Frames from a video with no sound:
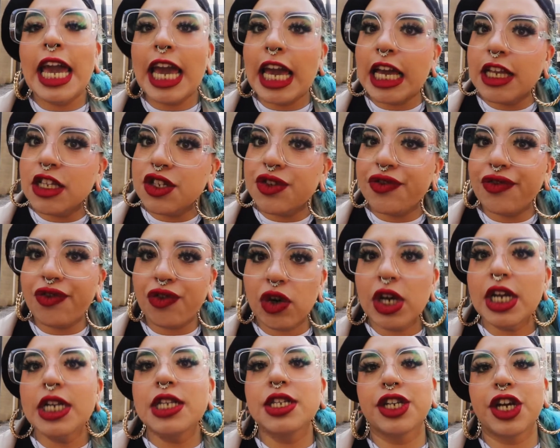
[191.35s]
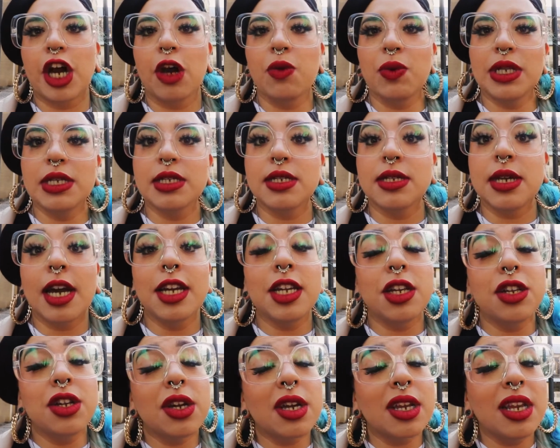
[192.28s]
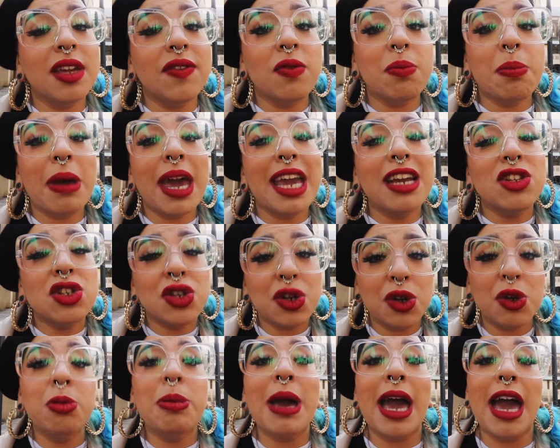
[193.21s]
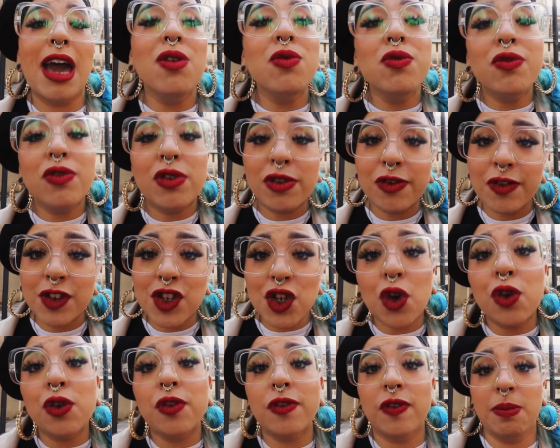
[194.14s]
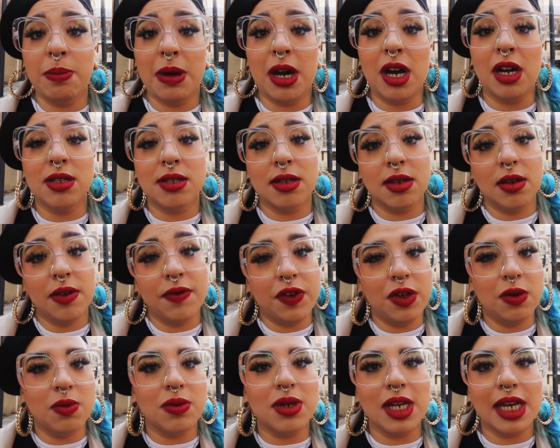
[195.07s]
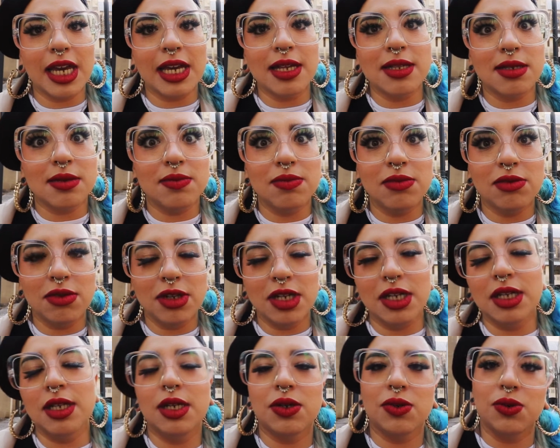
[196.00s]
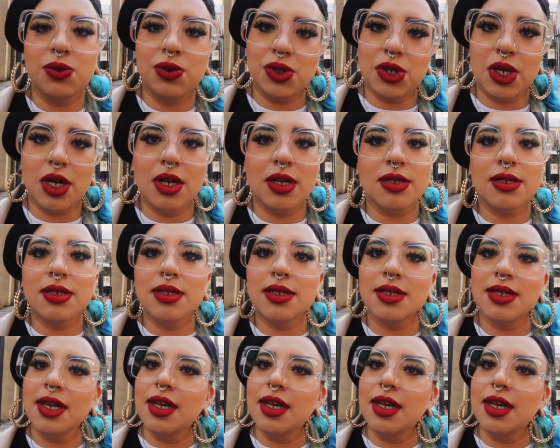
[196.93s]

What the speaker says: It's free to go inside, and you can even pay £2 for a photography pass. So if you want to get some really cool shots,